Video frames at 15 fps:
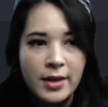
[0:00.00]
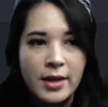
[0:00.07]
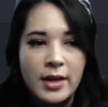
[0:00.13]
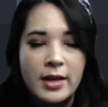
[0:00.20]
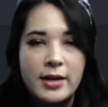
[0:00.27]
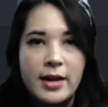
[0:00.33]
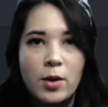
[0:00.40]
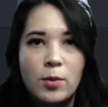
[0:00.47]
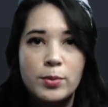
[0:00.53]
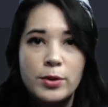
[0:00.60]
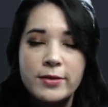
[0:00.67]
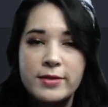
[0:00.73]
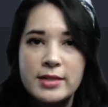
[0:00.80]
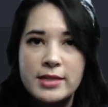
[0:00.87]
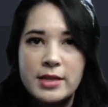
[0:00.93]
Now,
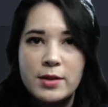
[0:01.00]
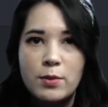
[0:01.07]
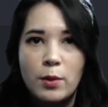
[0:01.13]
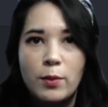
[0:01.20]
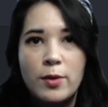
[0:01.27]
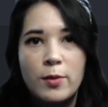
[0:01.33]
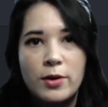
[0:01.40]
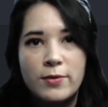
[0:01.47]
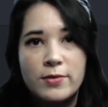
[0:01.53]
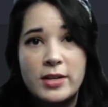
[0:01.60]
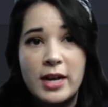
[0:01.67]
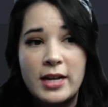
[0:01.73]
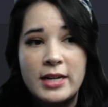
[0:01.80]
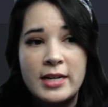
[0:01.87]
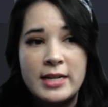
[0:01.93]
previously what we would have
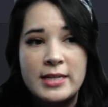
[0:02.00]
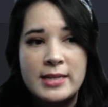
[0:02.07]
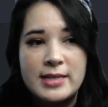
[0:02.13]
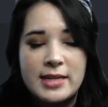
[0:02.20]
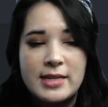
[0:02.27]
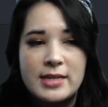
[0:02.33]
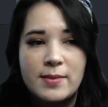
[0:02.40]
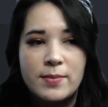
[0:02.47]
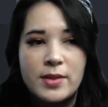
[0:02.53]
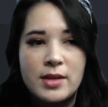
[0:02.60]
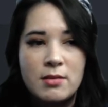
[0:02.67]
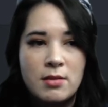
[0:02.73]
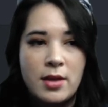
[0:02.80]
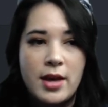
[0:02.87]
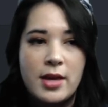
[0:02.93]
done is say something
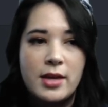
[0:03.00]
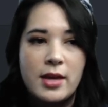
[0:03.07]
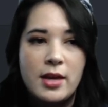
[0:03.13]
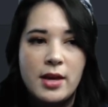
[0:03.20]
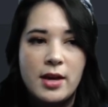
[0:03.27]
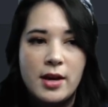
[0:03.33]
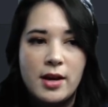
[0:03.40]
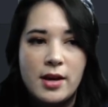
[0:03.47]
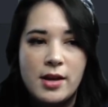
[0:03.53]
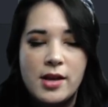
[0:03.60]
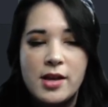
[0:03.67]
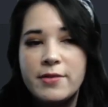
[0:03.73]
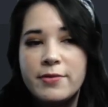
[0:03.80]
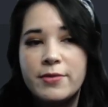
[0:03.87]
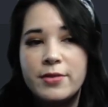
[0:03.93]
like,
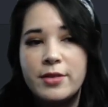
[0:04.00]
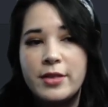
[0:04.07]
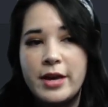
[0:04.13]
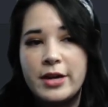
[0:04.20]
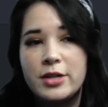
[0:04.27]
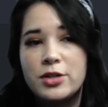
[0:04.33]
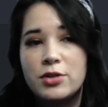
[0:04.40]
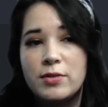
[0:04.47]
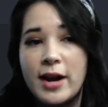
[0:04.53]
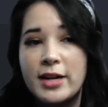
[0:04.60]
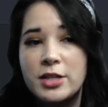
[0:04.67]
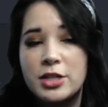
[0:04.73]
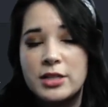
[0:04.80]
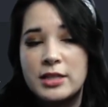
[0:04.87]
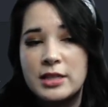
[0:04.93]
if their
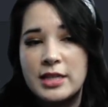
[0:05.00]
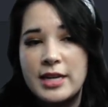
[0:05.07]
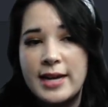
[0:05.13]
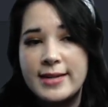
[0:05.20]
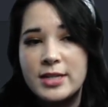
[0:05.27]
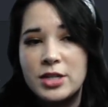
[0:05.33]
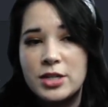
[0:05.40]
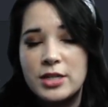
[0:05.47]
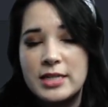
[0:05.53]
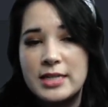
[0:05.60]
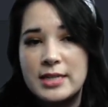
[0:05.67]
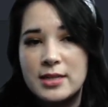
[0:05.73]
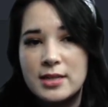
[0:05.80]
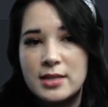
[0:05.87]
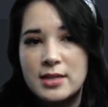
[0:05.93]
direction that they entered
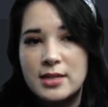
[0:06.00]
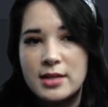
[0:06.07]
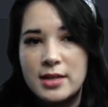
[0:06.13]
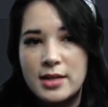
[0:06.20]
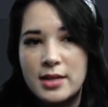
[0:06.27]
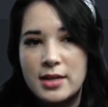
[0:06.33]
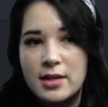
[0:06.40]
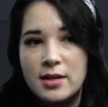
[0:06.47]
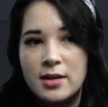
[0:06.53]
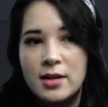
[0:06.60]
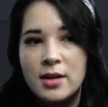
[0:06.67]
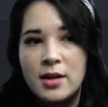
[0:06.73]
isn't in